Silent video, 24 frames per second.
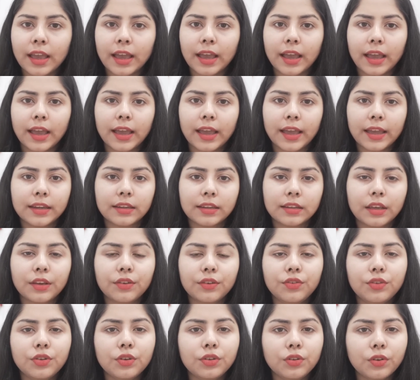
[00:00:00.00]
And
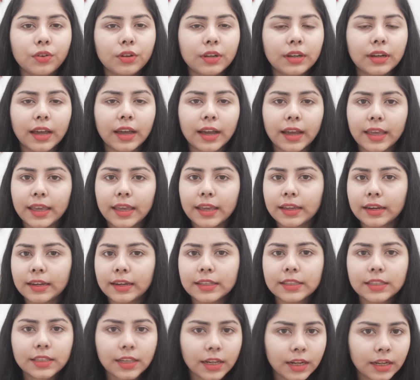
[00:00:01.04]
if you don't like
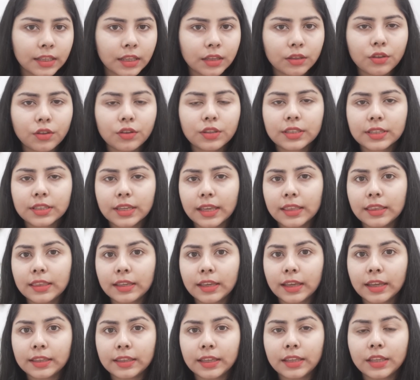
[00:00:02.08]
glycerin in your
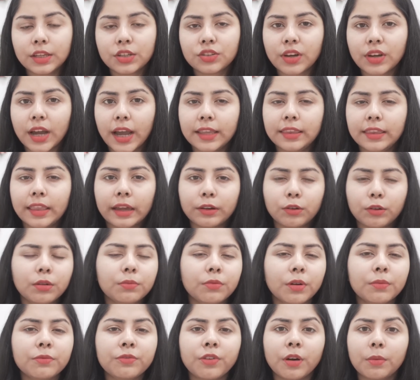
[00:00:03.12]
skincare, then try that one
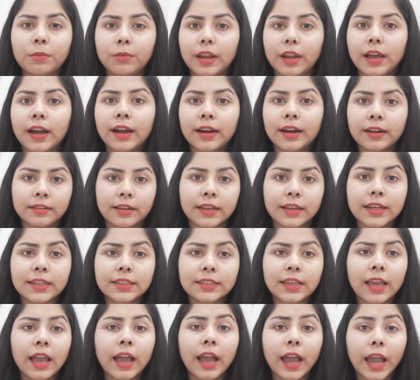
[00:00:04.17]
from
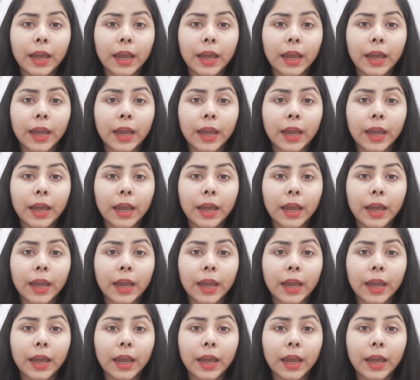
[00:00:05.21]
FormulaRX.